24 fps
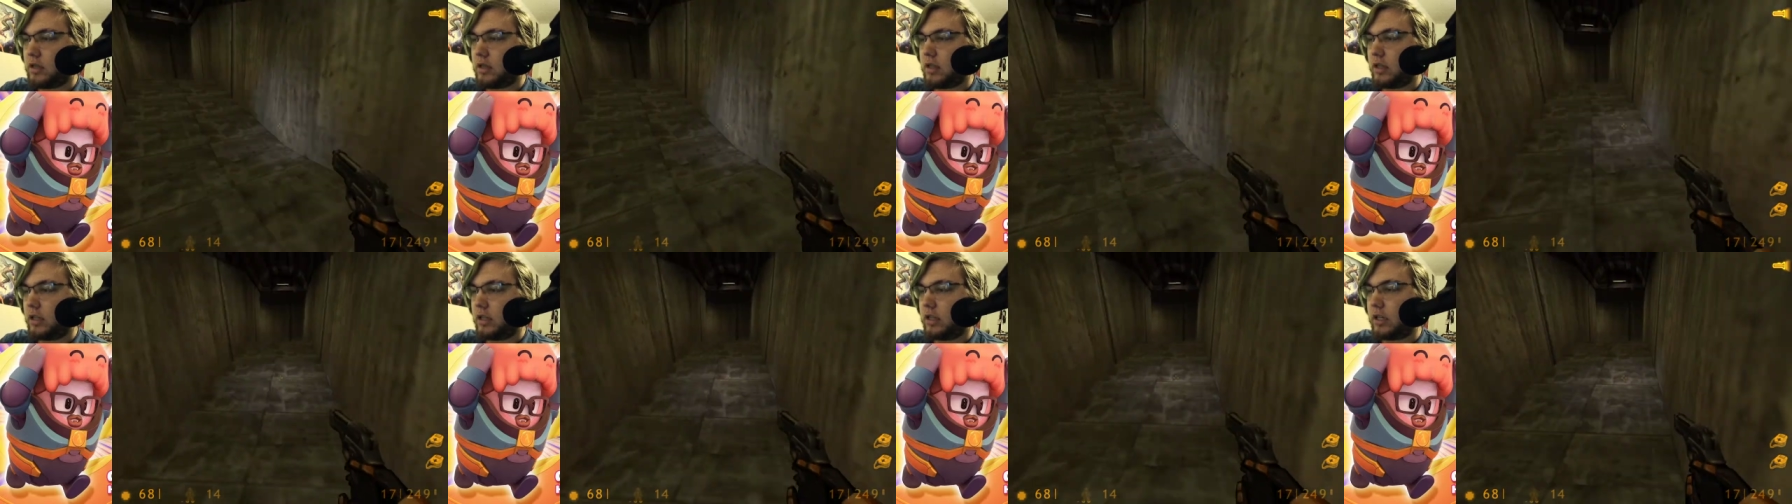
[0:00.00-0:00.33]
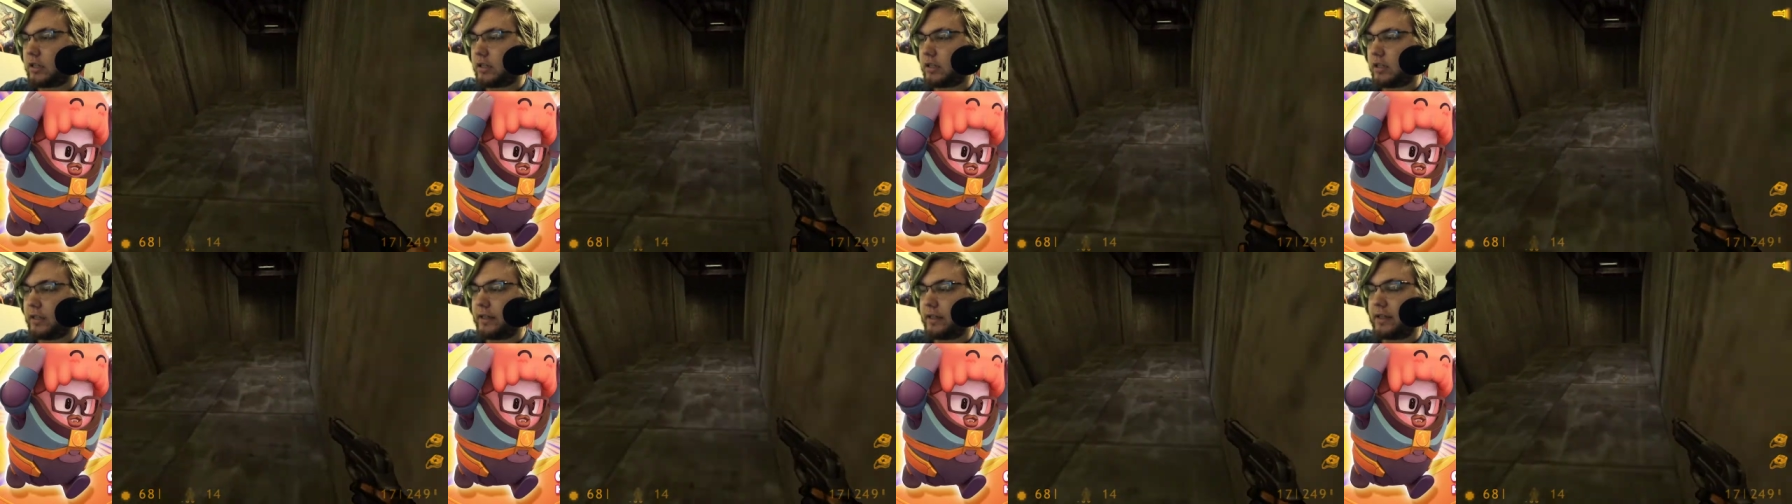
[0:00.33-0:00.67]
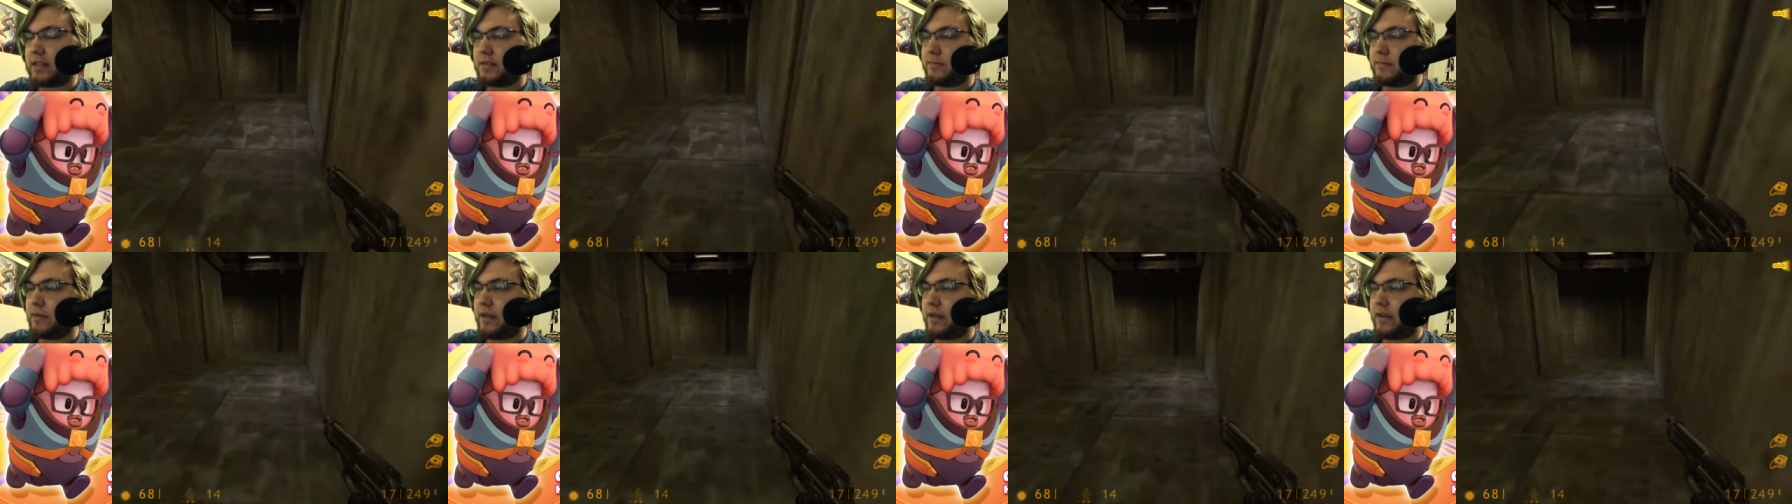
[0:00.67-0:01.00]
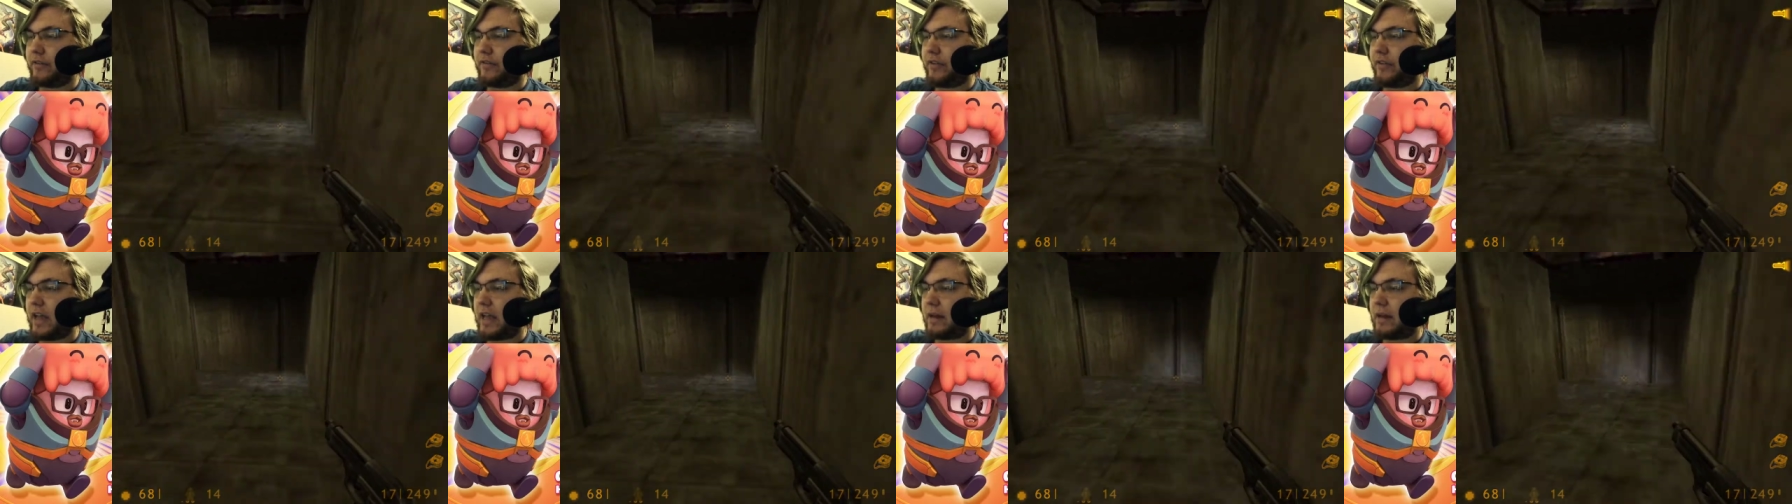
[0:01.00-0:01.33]
Luckily, his big
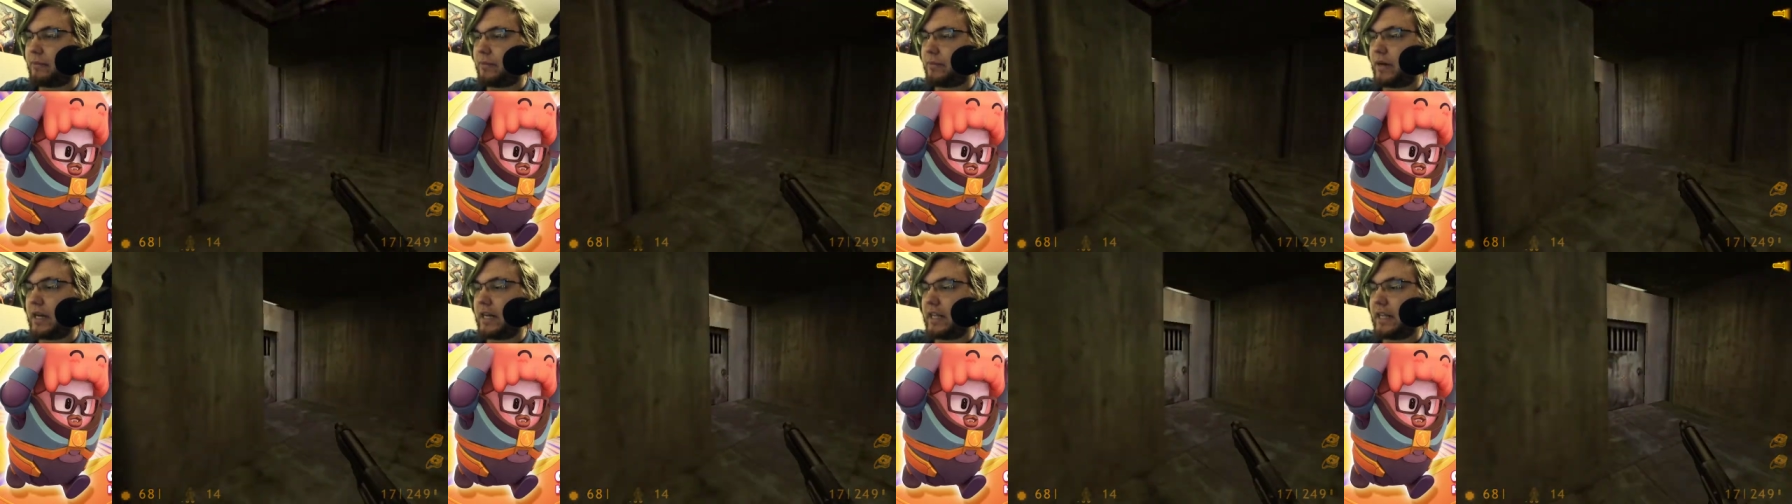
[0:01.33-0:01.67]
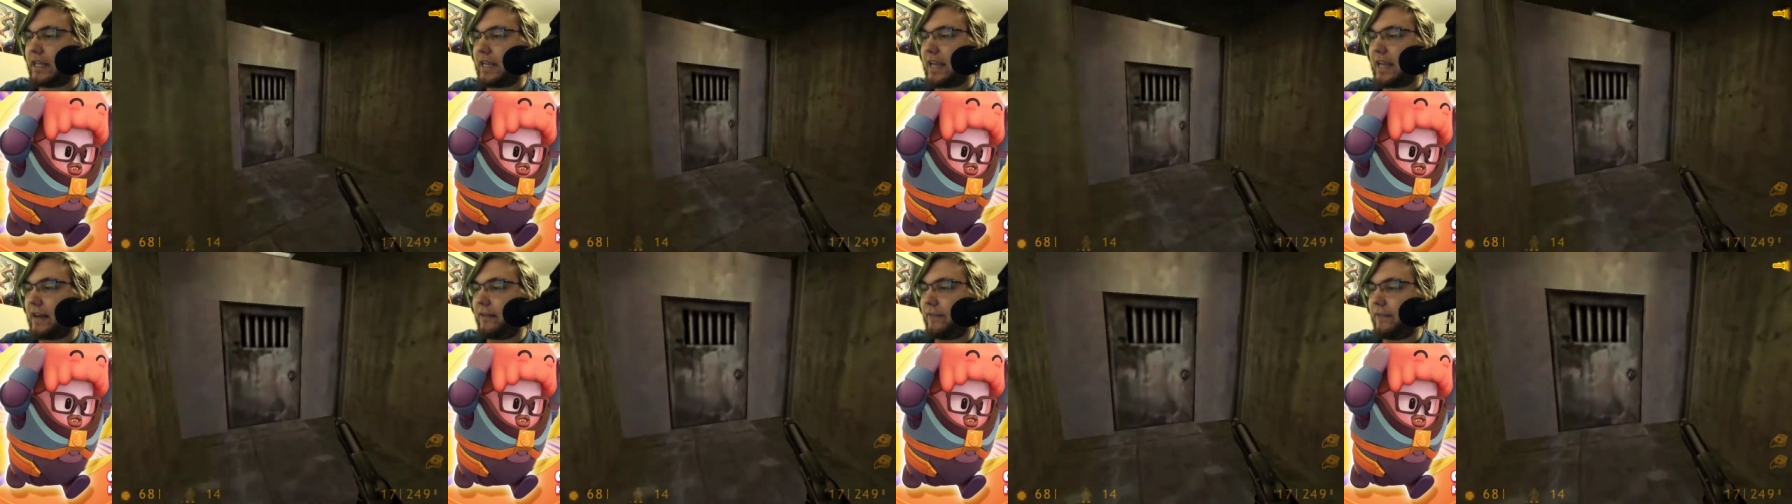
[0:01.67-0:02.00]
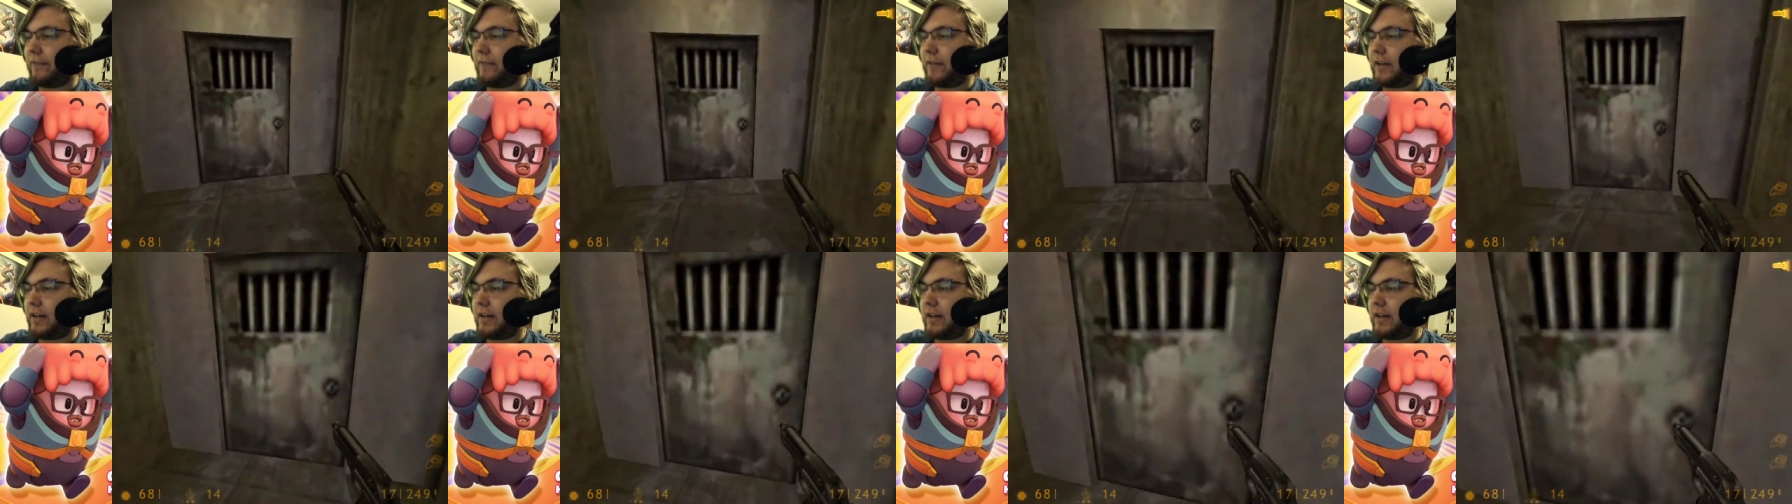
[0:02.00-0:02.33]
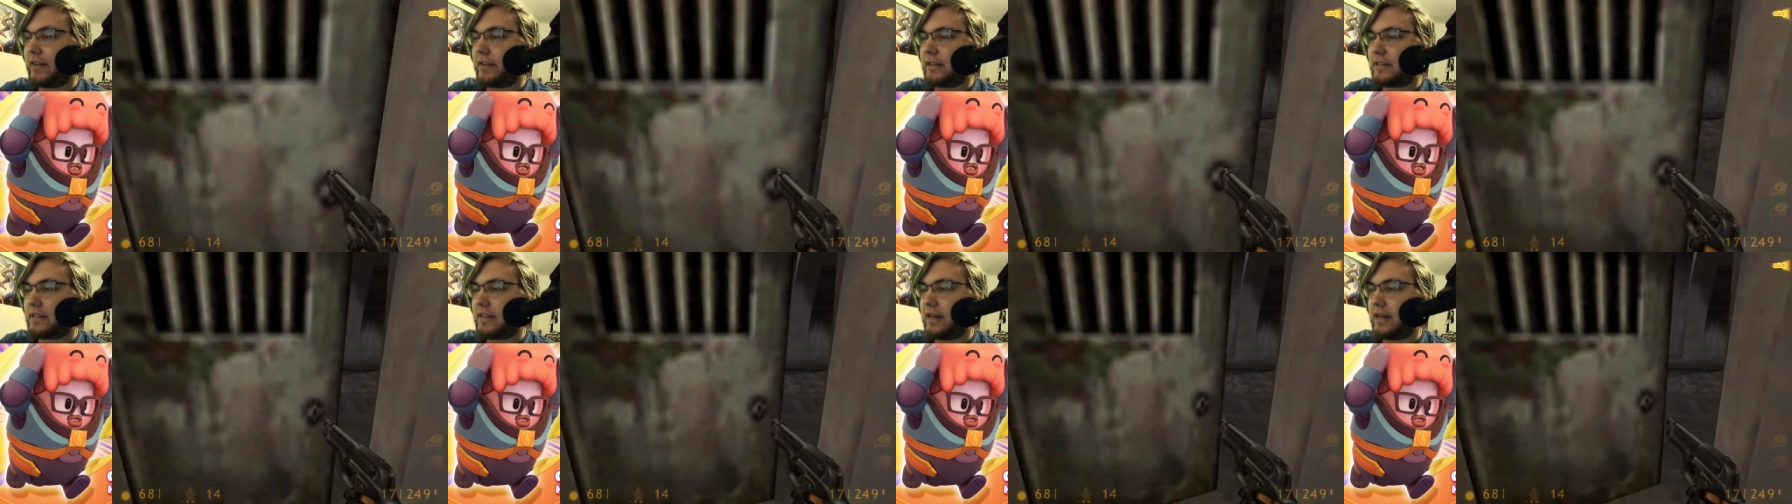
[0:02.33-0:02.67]
fat body can't fit into
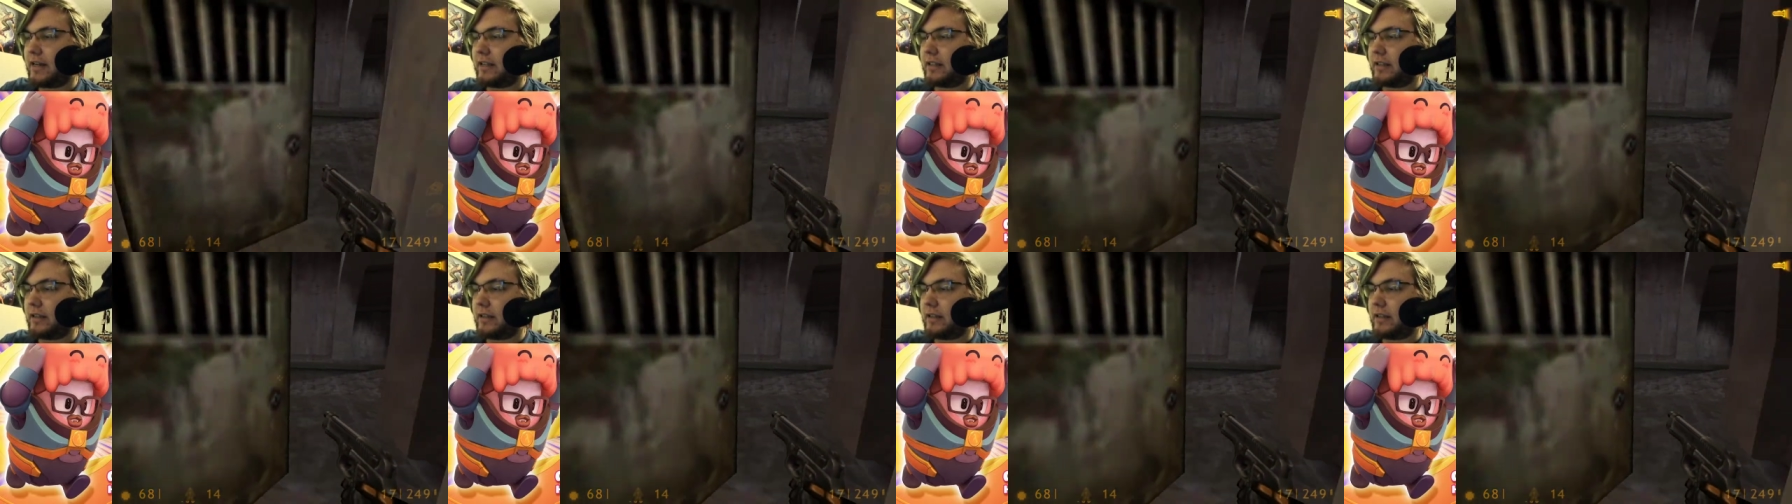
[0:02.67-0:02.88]
these tiny